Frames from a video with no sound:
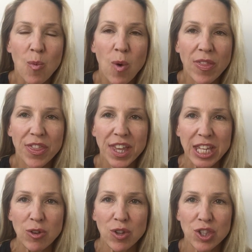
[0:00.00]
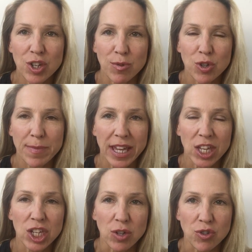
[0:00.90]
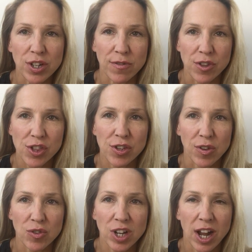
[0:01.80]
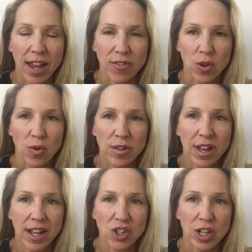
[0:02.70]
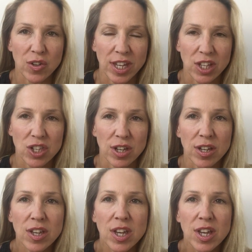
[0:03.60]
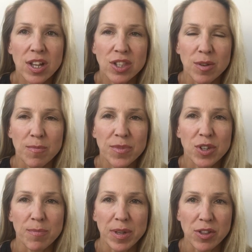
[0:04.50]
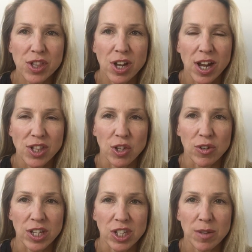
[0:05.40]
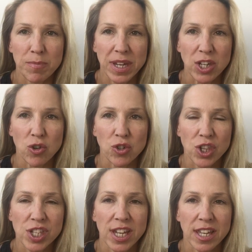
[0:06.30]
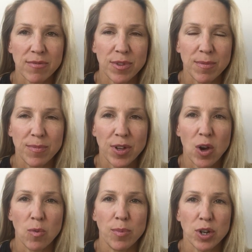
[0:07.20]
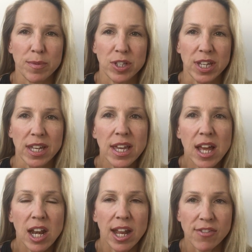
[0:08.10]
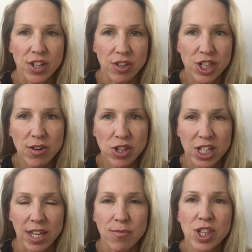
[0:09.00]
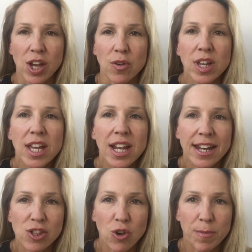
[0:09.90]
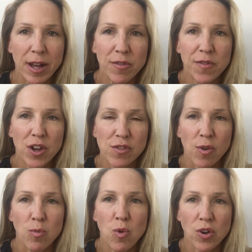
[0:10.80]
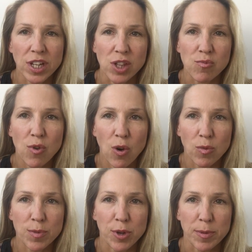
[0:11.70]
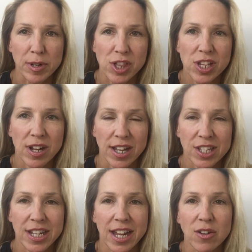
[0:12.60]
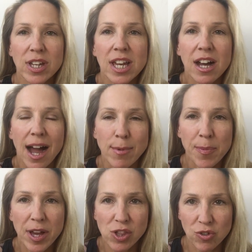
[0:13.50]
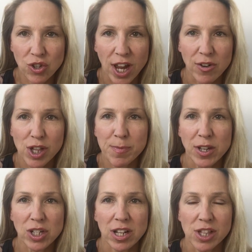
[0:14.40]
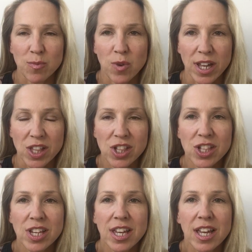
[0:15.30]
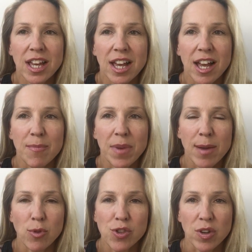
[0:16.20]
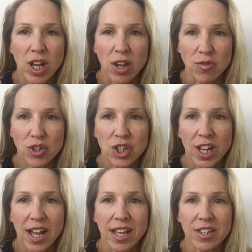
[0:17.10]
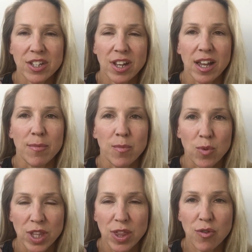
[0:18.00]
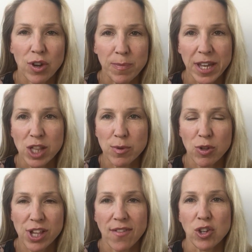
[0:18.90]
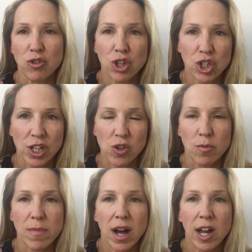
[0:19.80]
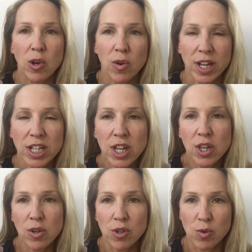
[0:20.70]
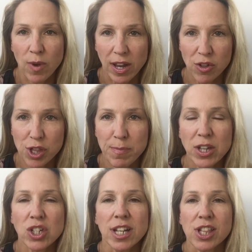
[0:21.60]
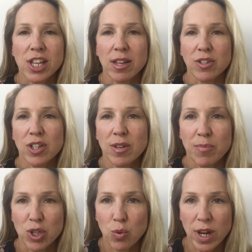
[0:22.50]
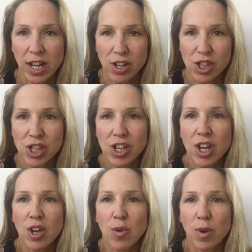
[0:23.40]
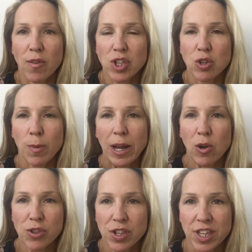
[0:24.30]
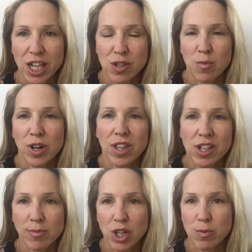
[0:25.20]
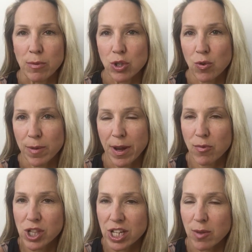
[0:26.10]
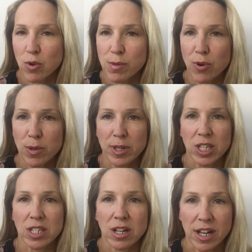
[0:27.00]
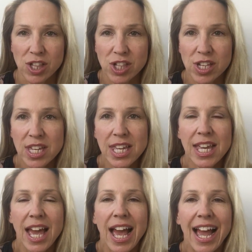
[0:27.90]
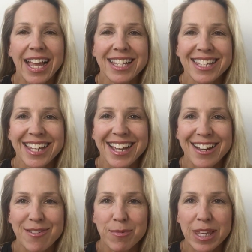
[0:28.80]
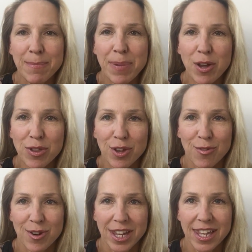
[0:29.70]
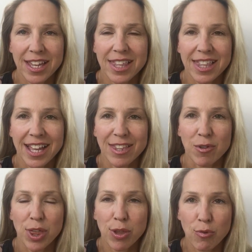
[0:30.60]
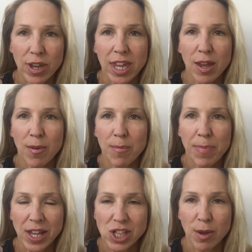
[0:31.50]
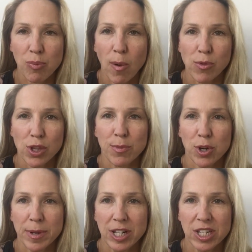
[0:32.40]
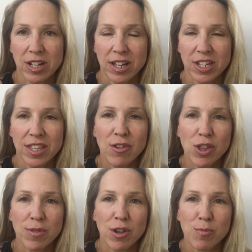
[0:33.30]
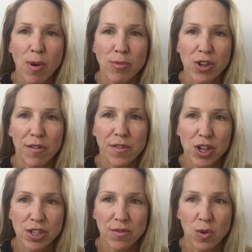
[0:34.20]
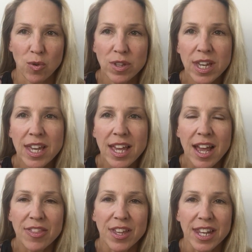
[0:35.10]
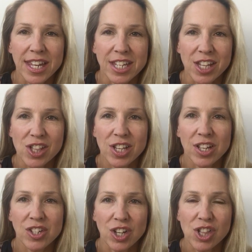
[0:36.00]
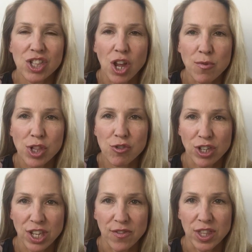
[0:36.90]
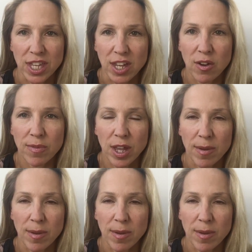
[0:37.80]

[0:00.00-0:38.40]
one thing you can do which will make a huge difference to your diet if you're actually looking to build size and you're looking to compete or just take the whole bodybuilding lifestyle seriously. So let's talk about, first of all, what is wrong with the bodybuilder's diet. Now, I'm a personal trainer. I specialize in weights. I'm also a coach, and within 3Ps, we also have a nutritionist called Maya Lloyd, who's a weight loss specialist. And between us, we obviously talk about lots of things. And one of the subjects we were talking about recently was bodybuilding diets. And we both agree that there are 3 basic problems with the bodybuilding diet. And those problems are, first of all, that it is just so restrictive in the